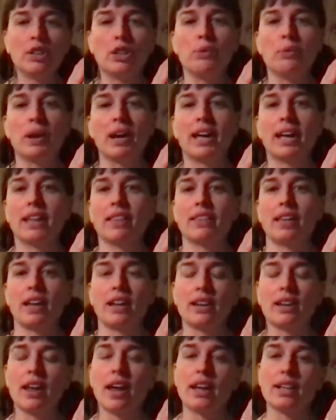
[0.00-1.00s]
You want to get
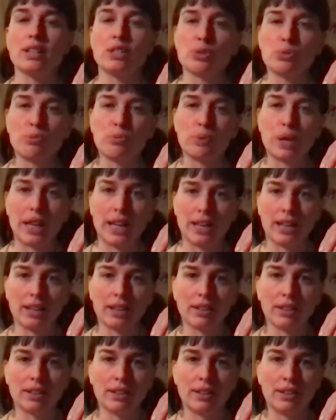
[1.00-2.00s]
that nice
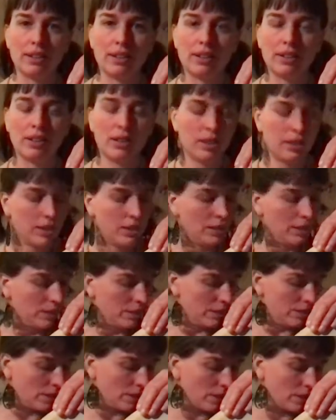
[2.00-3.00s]
ring.
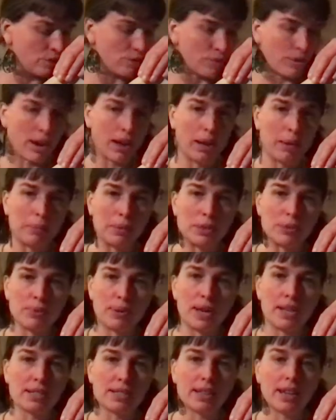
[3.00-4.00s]
So the drum is
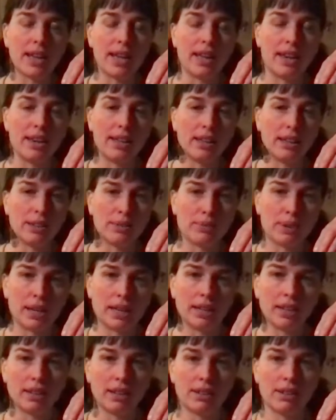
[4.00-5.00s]
resonating and
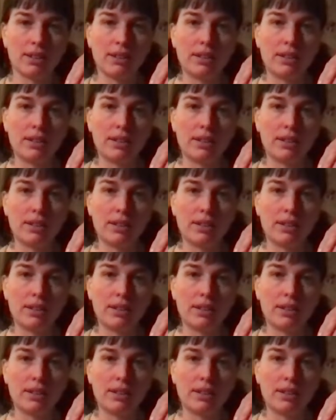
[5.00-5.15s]
ringing.